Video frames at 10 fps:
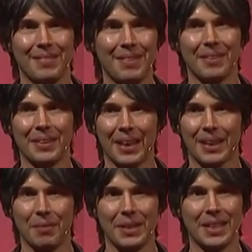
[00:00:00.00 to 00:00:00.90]
of difficult
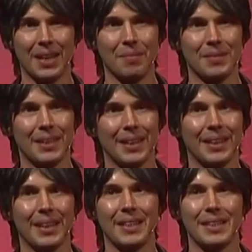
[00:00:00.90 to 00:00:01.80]
economic times, I
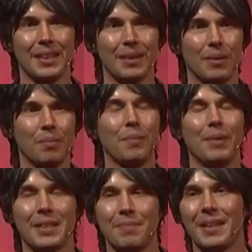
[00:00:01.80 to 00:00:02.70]
think, is, well,
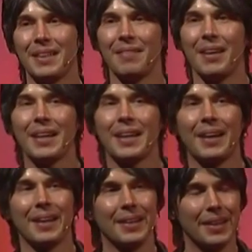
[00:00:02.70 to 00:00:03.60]
public spending of any
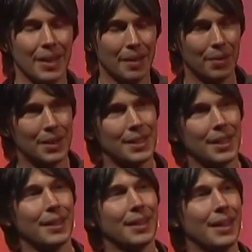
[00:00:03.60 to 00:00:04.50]
kind, but
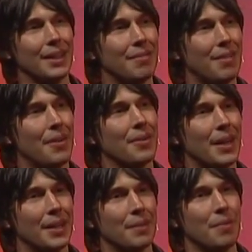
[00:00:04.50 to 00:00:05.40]
certainly in the firing
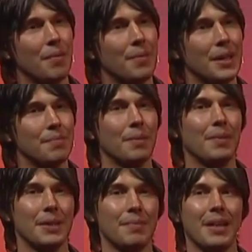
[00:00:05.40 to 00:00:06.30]
line at the moment is
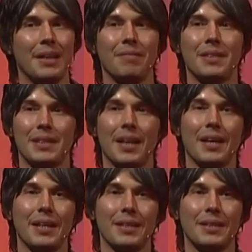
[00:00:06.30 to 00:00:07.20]
public spending for
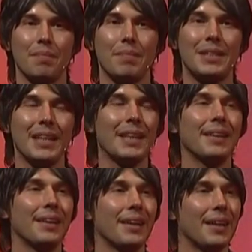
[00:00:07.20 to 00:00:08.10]
science, and
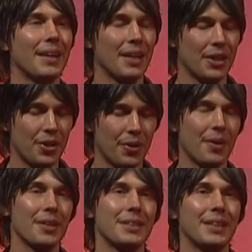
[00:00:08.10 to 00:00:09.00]
particularly
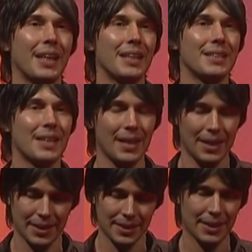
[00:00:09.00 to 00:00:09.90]
curiosity-led
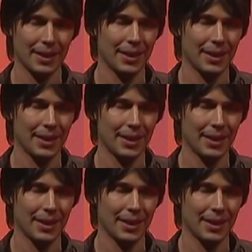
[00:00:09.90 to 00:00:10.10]
science